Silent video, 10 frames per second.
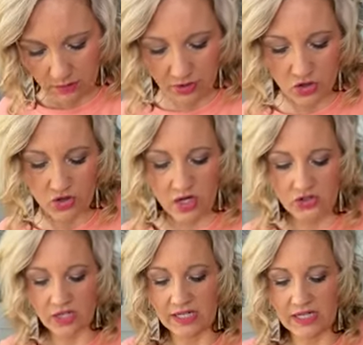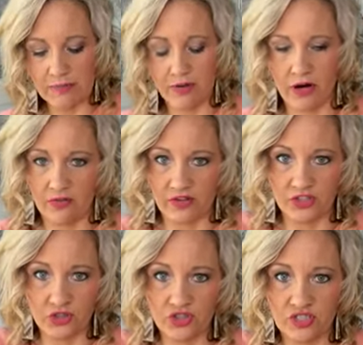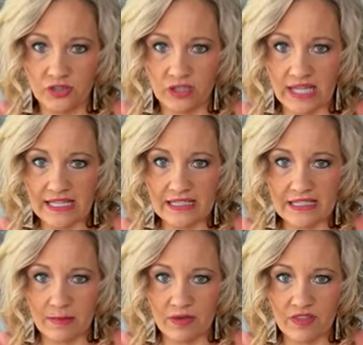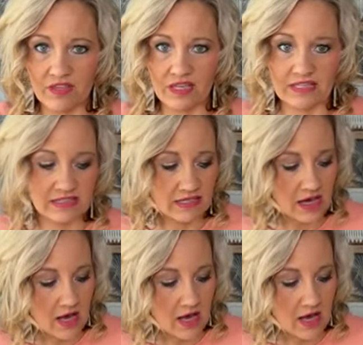But you're not trying to get perfect. You're still letting some of this,